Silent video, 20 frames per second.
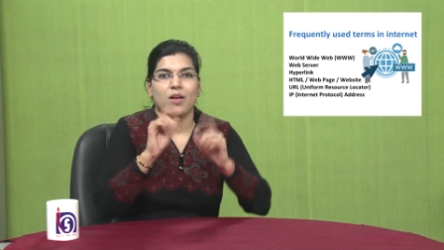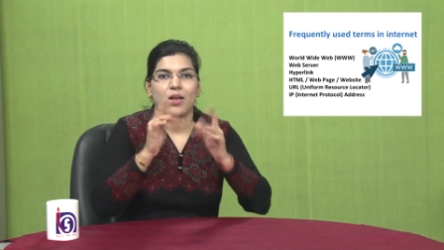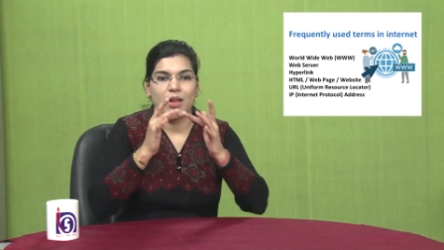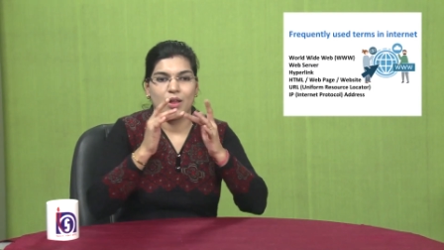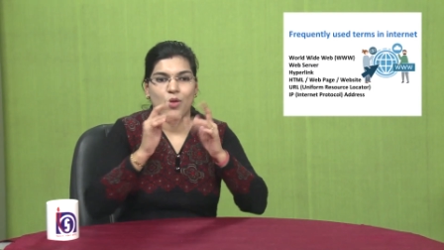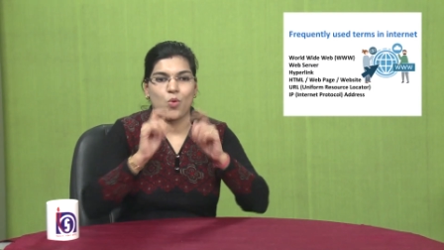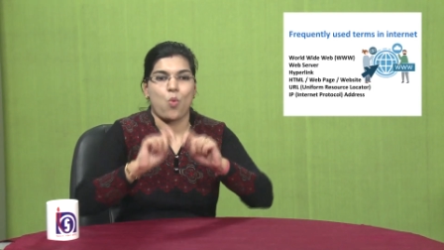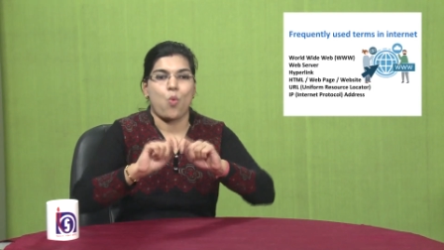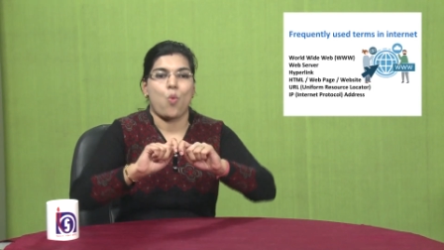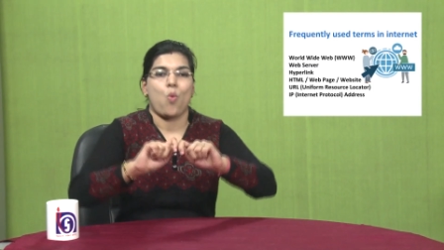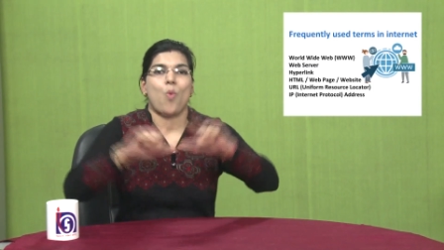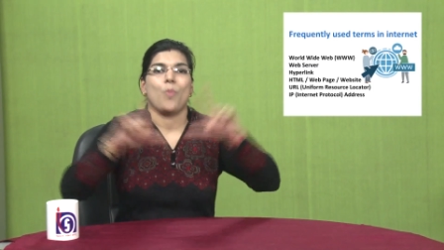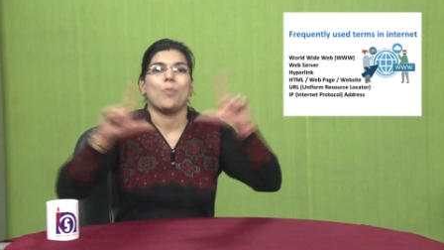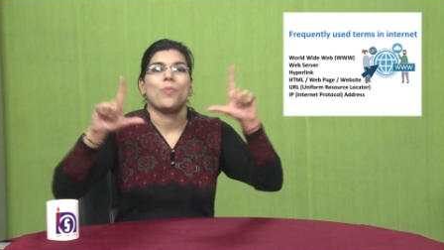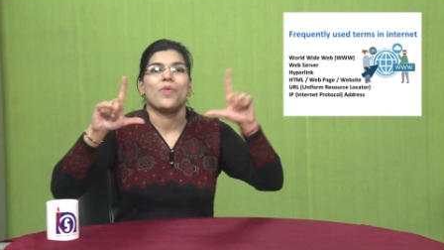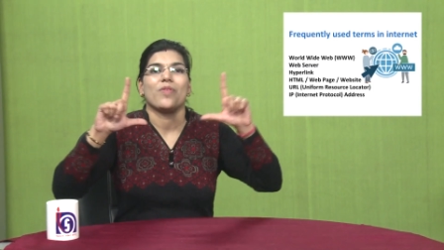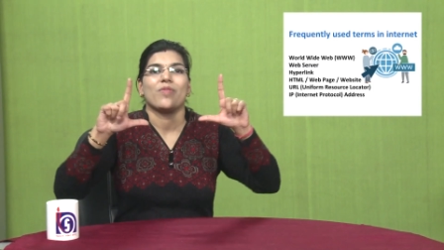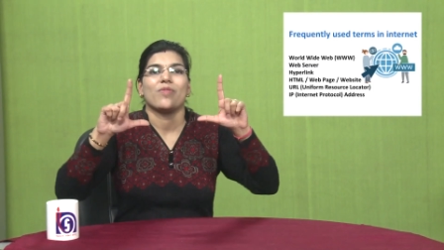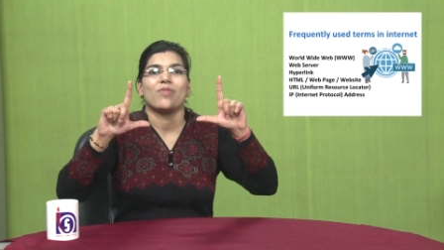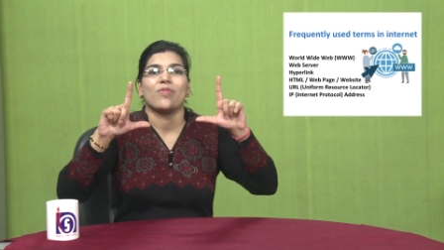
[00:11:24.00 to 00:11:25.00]
Through
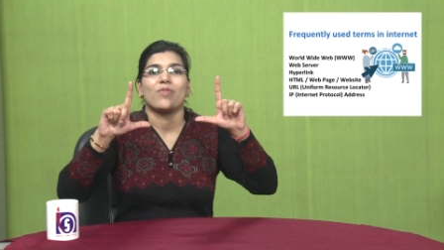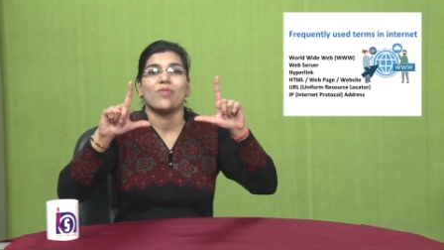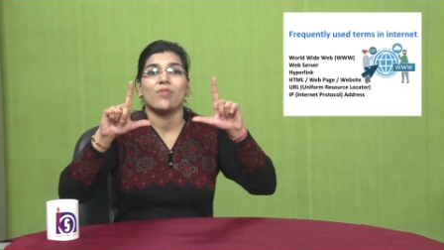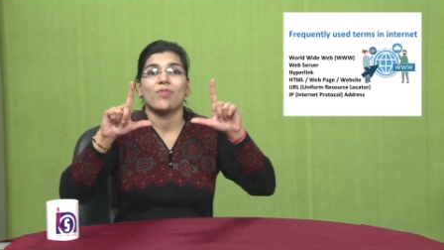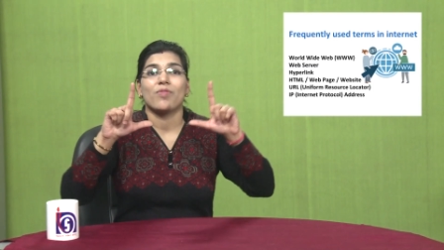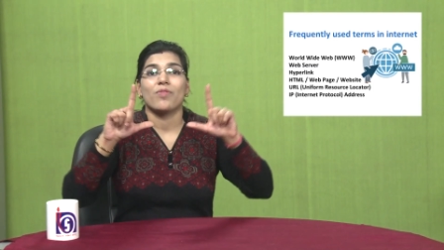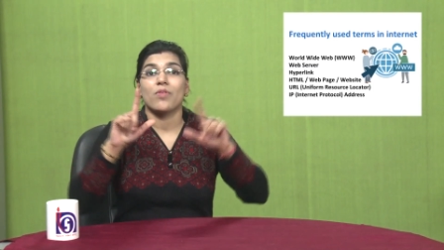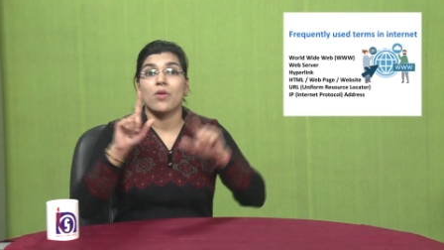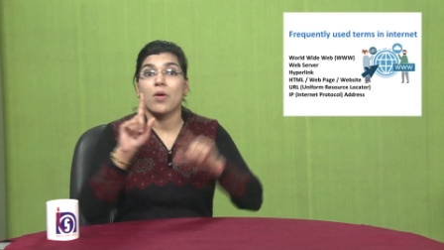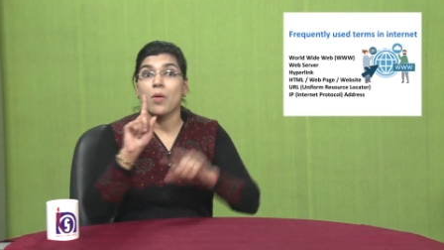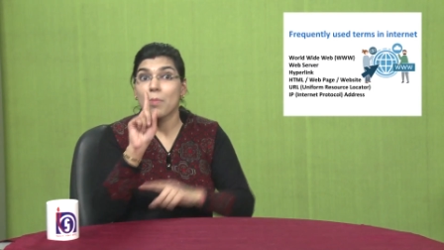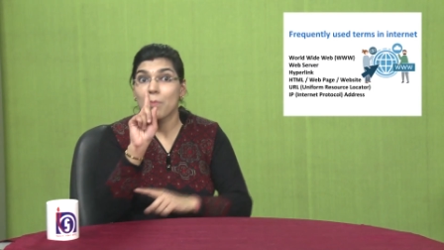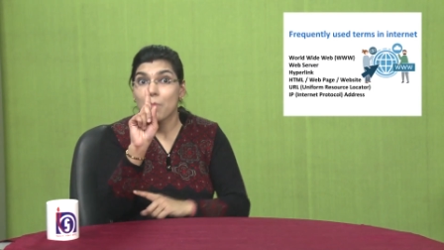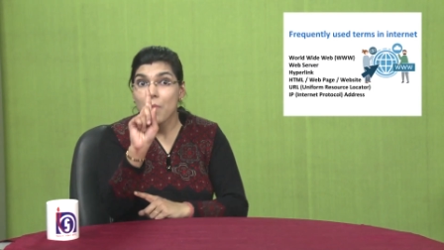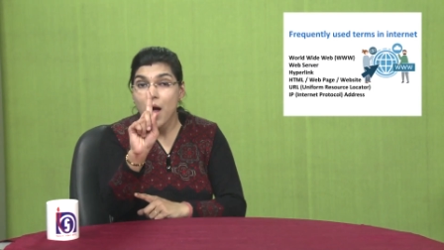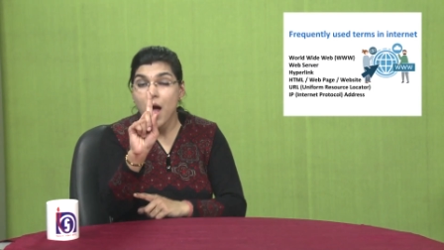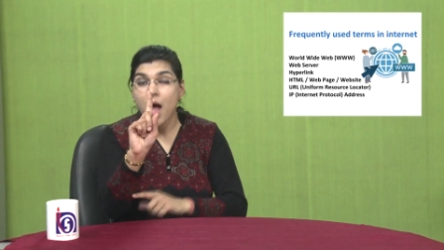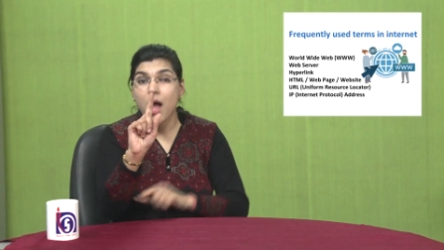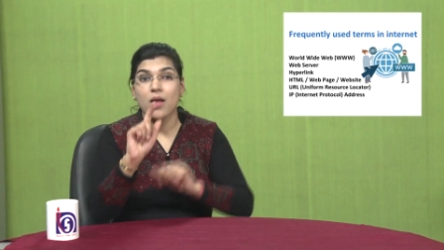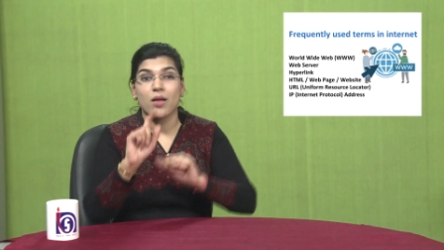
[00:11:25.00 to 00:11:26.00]
IP address,
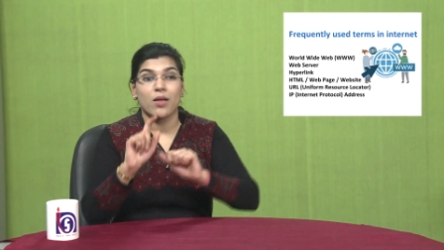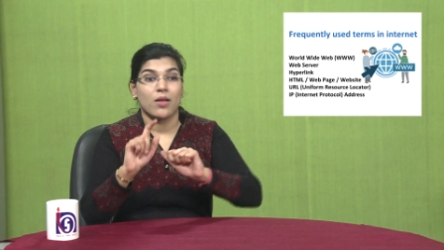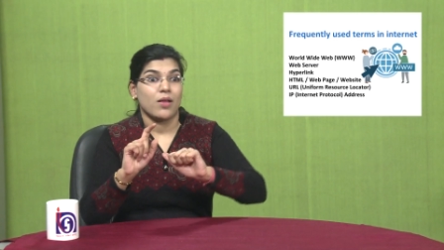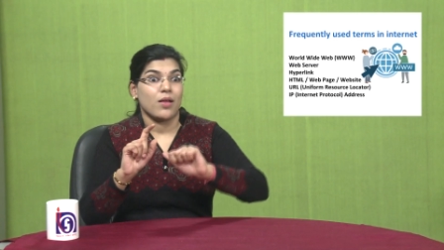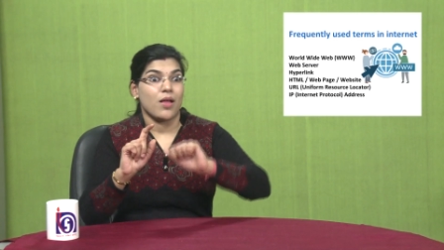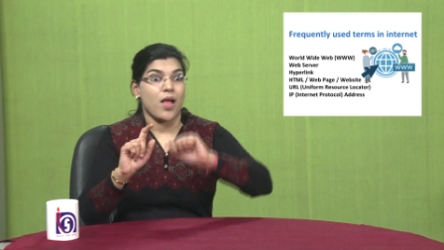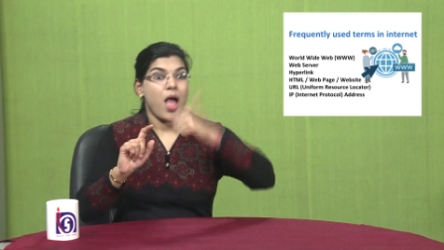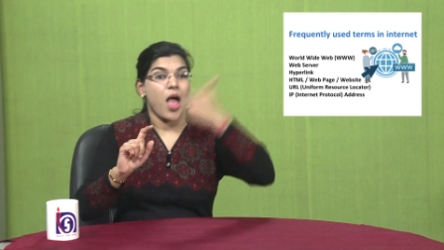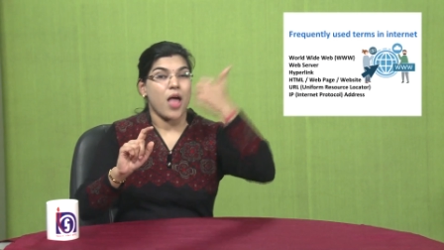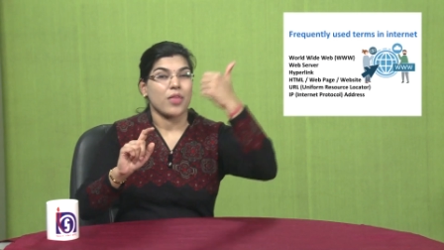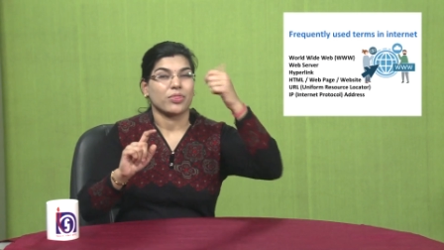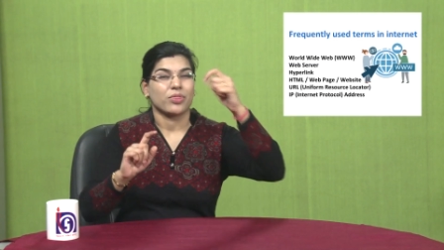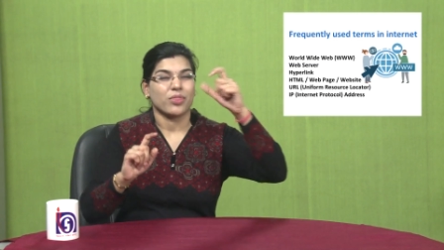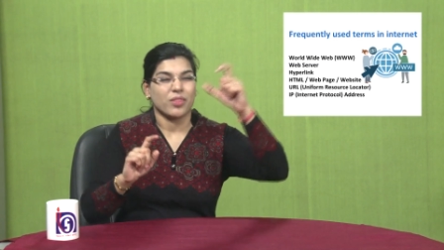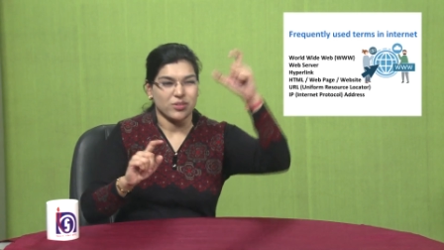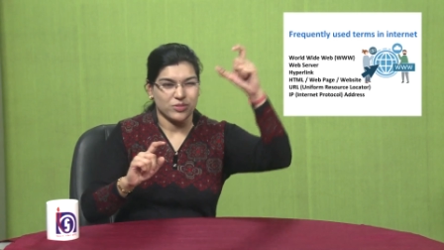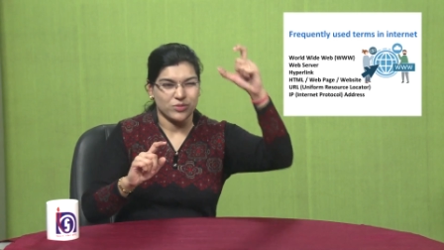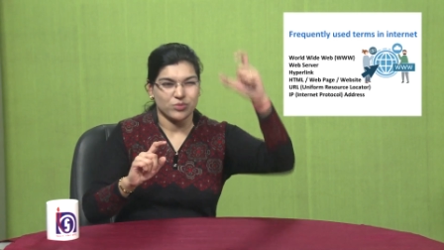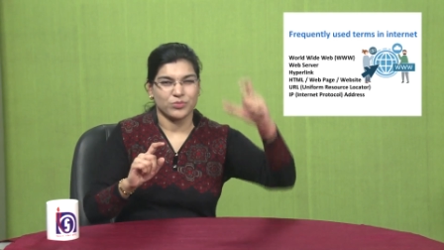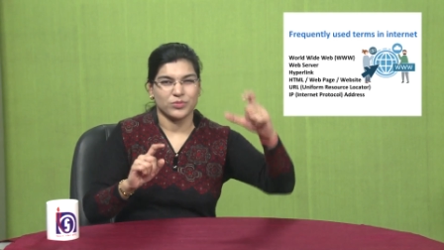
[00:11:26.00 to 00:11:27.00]
any